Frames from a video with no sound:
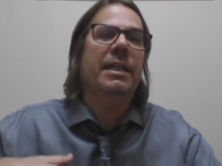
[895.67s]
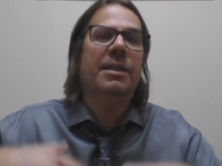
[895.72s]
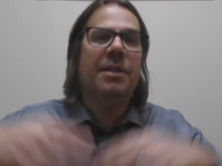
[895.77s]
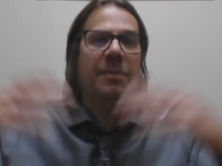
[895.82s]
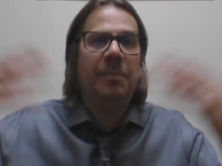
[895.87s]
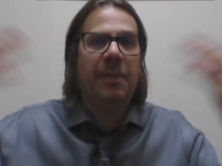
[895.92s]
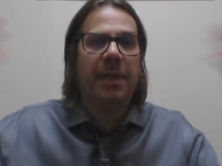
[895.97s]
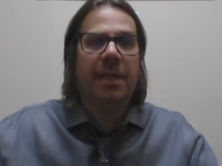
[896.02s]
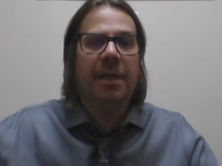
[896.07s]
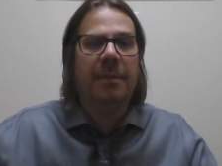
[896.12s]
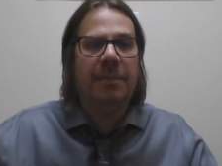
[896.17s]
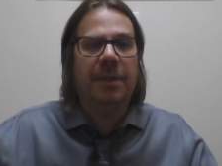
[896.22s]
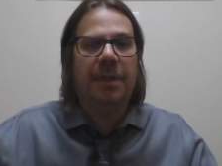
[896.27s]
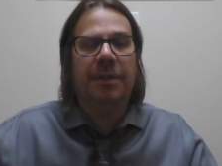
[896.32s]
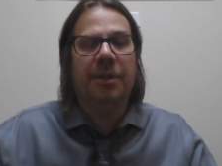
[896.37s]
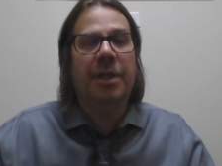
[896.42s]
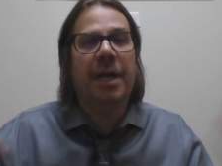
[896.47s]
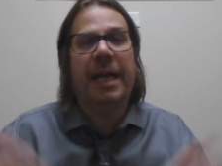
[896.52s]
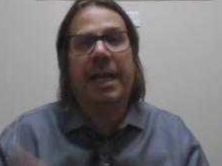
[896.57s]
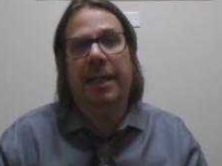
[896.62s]
just becomes
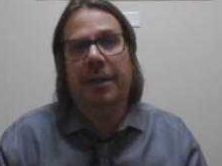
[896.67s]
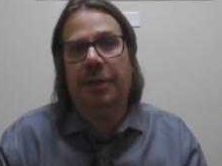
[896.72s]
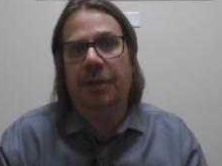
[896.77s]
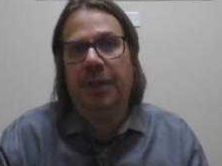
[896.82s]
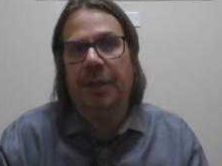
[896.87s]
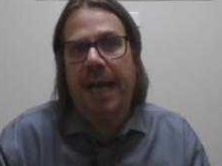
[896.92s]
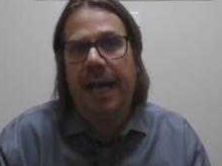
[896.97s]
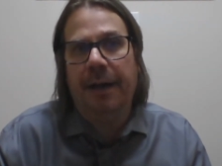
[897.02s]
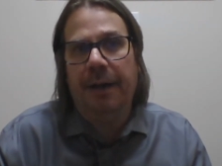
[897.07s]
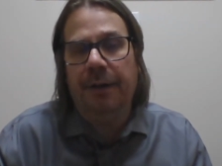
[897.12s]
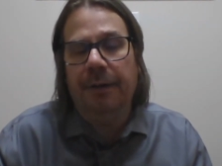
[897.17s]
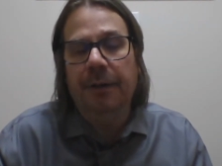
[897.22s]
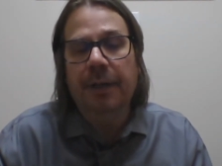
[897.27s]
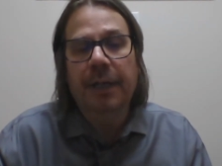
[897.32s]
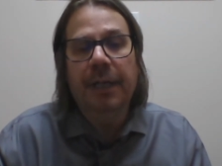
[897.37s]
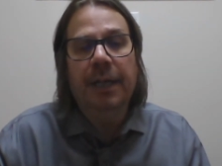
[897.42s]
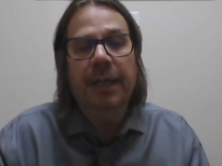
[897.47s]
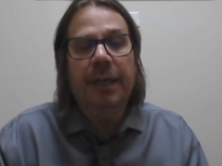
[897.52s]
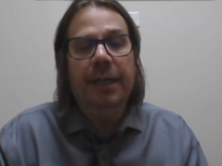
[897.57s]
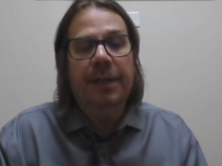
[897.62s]
a giant shadow.
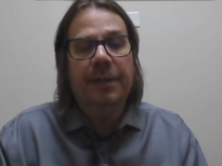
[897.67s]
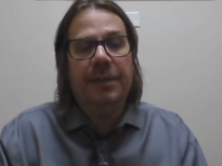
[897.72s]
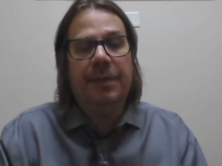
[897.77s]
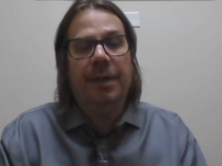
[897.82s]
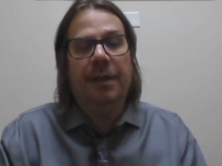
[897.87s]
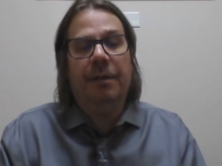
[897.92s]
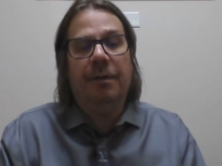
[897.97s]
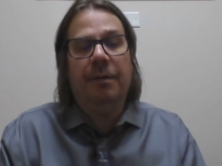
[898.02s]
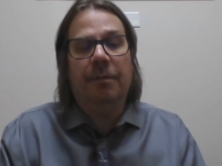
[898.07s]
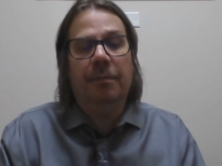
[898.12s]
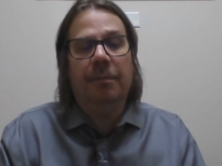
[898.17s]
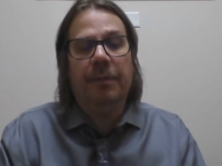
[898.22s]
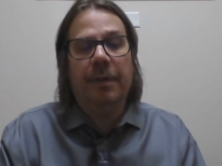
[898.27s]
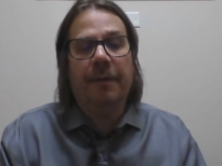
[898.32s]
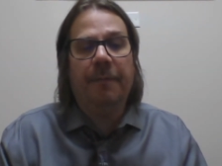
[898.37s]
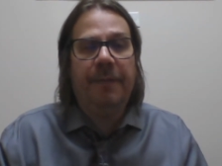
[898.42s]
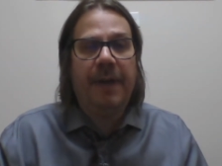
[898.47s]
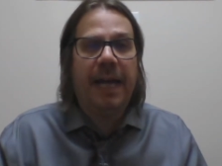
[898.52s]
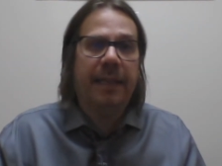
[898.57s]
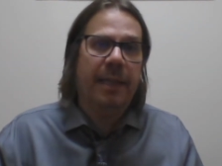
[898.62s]
So
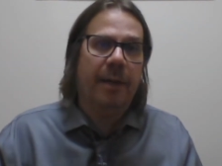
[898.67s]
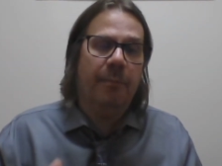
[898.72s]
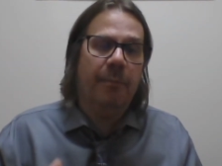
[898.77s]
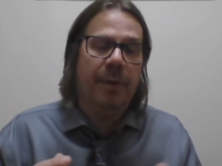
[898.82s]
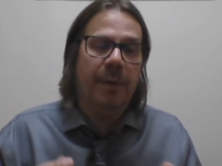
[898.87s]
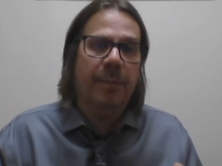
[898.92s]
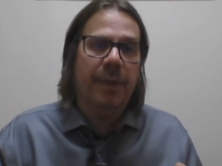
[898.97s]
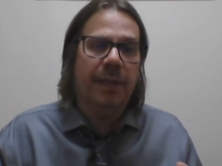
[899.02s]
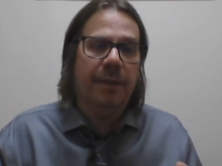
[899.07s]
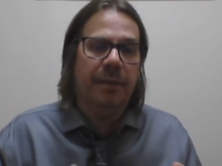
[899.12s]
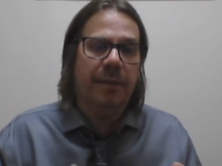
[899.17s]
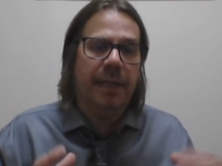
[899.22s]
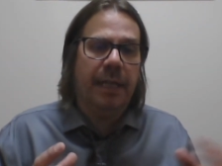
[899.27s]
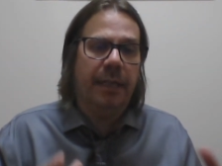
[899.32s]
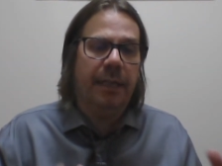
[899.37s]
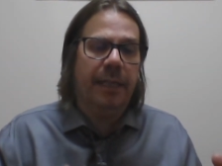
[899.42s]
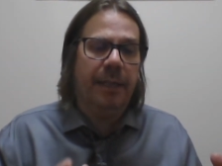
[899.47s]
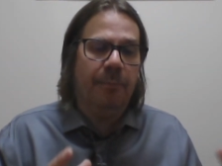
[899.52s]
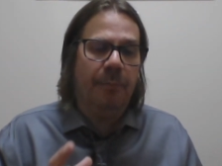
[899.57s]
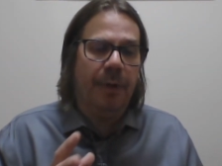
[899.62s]
the fact that we've been
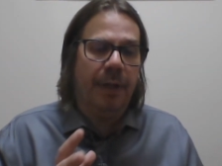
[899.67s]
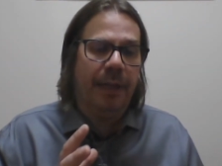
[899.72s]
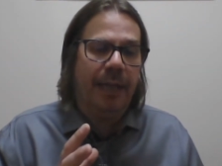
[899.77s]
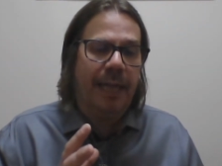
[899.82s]
dealing with